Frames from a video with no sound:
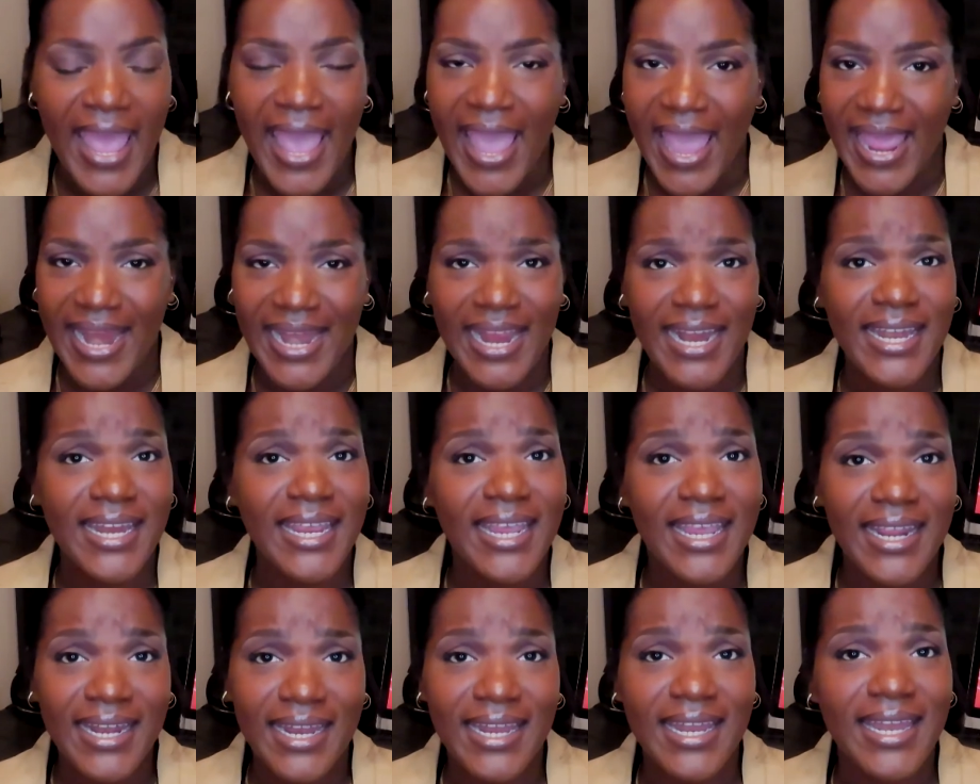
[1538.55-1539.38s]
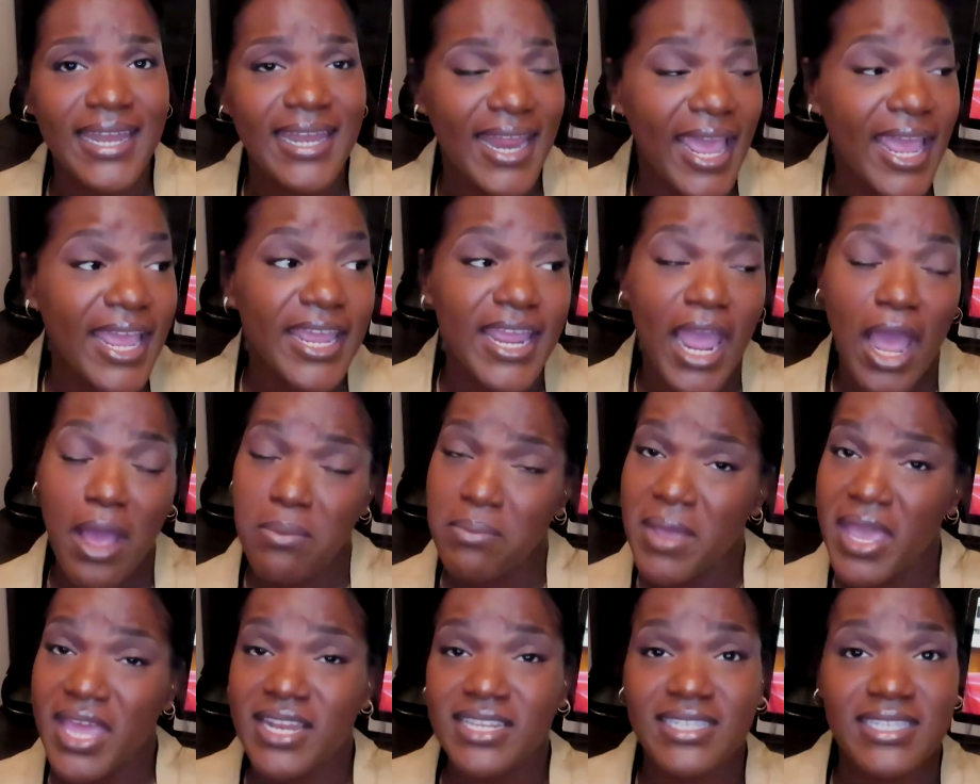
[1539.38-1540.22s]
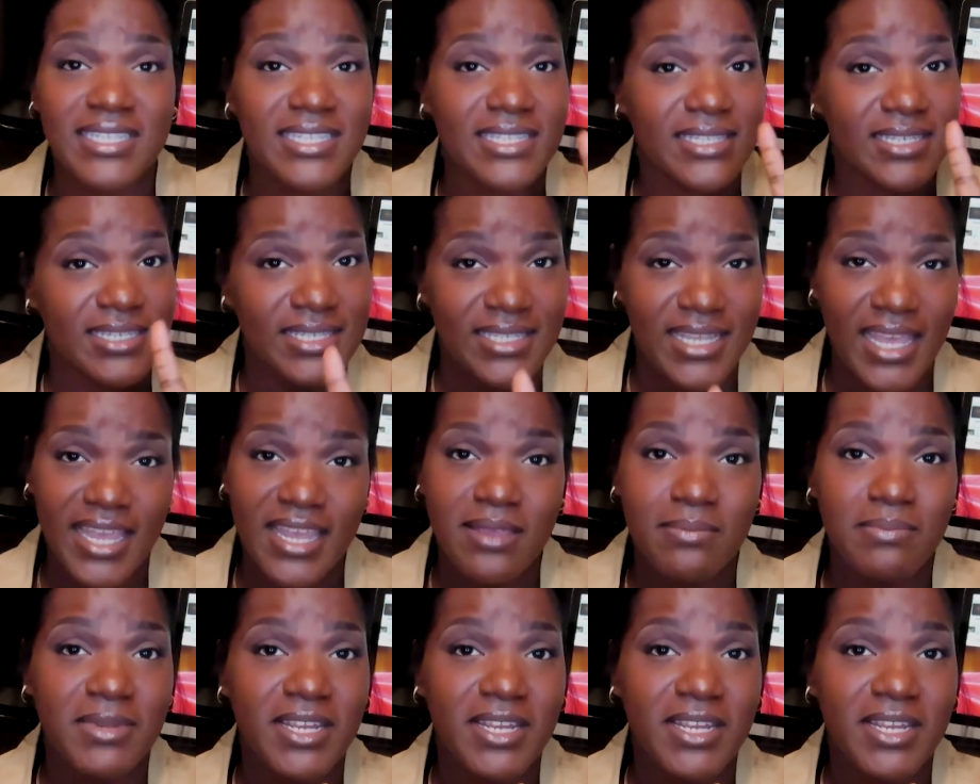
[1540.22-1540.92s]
And at the end of the day, y'all made it to the same